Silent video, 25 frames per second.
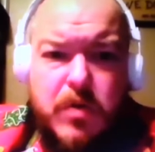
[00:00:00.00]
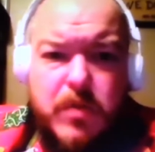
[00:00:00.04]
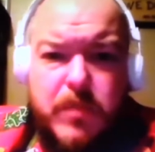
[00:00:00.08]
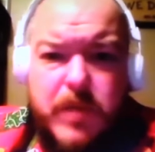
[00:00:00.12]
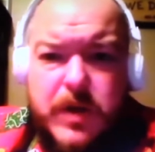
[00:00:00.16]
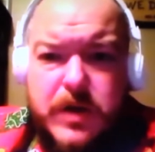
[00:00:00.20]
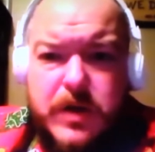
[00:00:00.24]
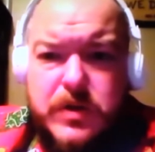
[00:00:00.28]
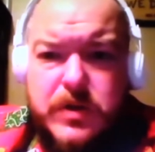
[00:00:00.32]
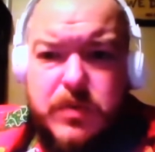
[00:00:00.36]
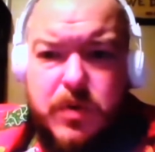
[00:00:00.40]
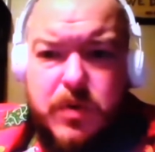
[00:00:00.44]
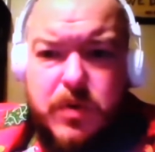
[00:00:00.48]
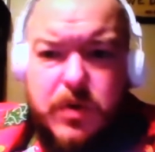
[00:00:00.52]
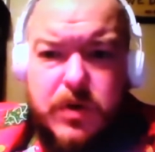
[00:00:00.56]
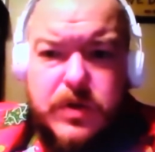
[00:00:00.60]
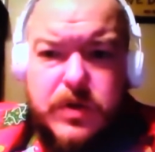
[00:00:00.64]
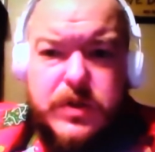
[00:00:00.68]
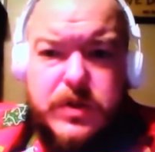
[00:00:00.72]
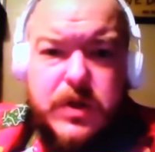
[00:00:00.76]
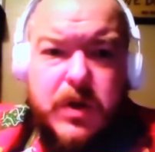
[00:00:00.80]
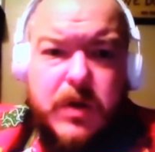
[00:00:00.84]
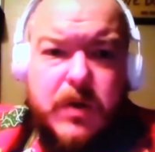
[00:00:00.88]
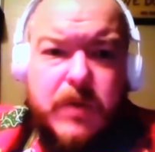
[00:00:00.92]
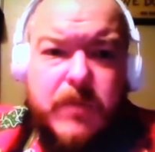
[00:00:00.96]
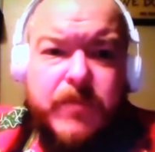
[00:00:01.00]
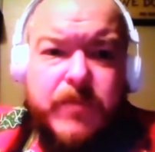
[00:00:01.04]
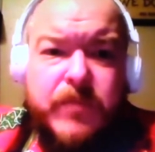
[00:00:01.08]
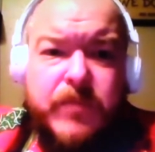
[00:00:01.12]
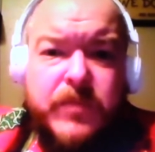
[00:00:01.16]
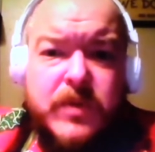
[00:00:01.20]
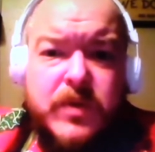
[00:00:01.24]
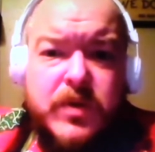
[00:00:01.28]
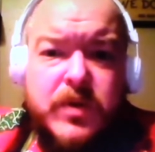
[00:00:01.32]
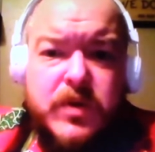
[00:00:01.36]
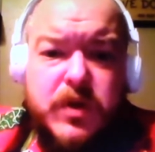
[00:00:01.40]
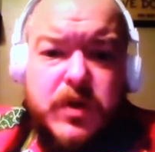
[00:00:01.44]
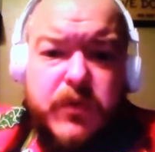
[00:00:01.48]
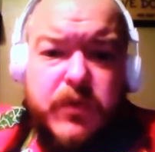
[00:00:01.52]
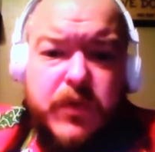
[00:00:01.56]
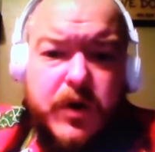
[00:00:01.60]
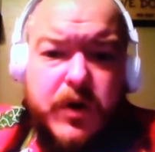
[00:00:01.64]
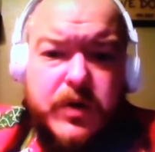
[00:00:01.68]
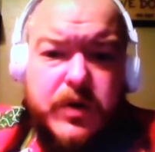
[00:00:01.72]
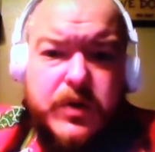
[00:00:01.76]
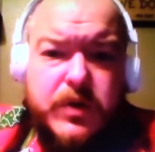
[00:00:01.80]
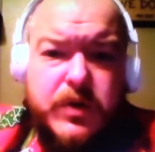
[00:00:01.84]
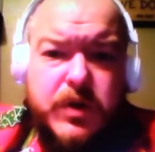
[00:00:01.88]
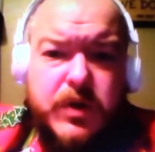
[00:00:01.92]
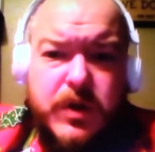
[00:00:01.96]
back to work. So far
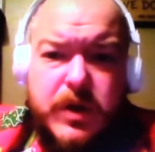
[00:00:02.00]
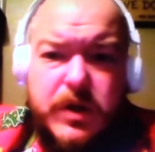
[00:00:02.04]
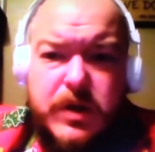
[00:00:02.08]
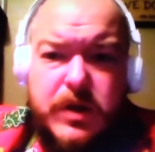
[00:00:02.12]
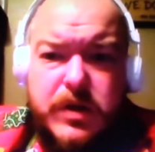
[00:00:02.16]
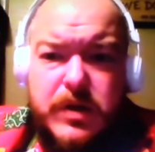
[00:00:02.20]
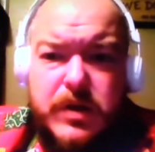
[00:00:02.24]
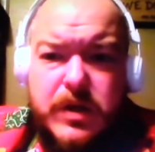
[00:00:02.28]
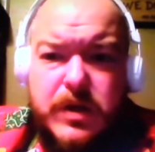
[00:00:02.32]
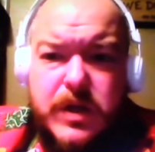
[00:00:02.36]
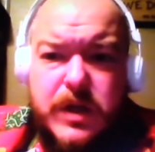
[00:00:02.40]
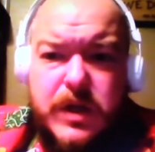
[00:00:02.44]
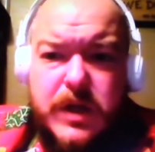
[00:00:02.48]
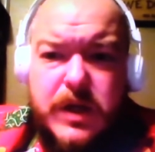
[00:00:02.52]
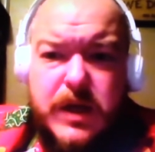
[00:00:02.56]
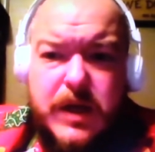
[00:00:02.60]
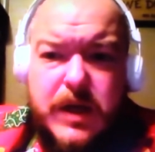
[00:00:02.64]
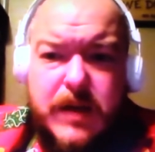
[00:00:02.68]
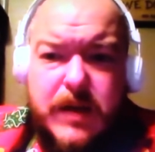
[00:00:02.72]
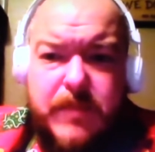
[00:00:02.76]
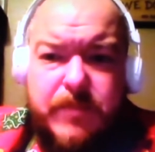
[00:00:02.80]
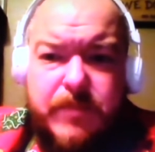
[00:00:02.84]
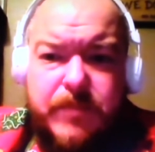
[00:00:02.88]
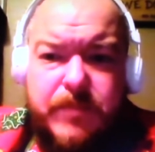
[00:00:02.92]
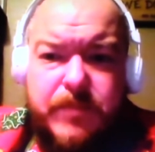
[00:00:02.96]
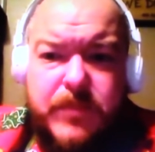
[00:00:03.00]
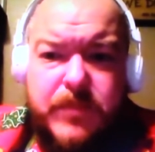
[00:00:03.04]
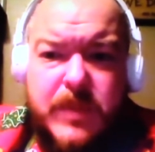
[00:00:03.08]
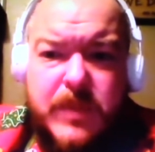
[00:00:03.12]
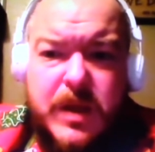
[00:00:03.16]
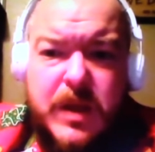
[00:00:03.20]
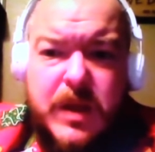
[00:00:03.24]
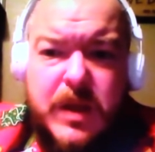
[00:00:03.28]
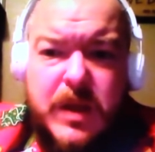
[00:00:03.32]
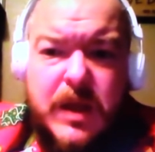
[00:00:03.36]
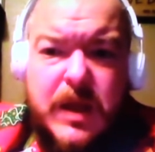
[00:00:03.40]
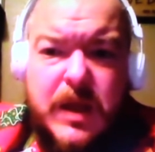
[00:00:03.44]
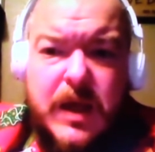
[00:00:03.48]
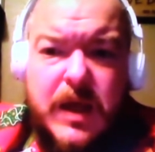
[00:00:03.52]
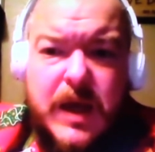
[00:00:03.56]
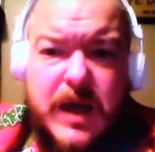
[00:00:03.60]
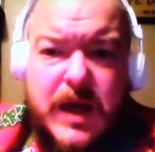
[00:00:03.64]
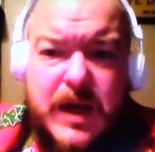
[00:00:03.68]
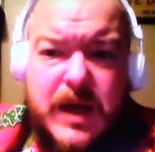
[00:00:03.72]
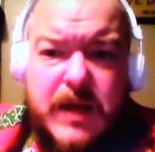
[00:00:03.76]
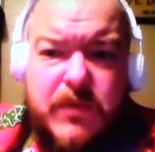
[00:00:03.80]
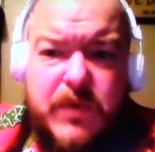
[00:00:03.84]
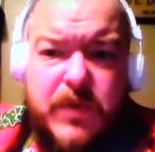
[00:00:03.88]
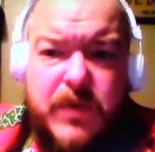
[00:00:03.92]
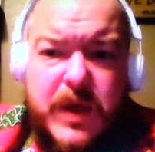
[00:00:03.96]
so good. I
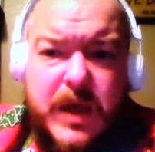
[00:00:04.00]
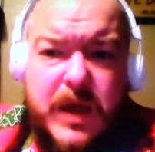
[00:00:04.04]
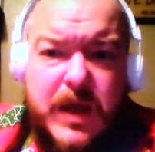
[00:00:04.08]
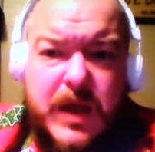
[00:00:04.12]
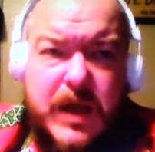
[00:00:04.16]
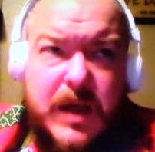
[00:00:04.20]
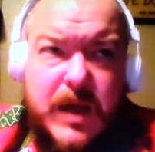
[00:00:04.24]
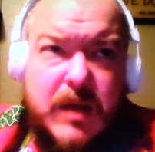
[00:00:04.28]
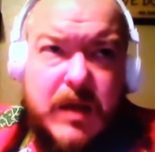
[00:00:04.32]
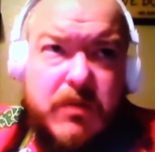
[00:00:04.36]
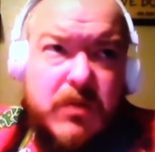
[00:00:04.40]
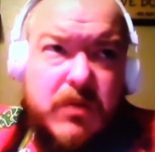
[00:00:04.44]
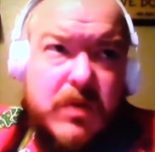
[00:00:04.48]
had